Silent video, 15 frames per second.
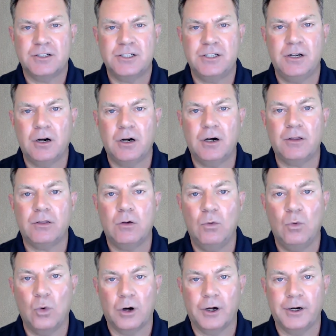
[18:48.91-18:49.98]
Siddharth
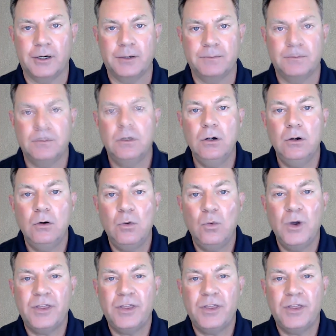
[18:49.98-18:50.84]
Warrier, who,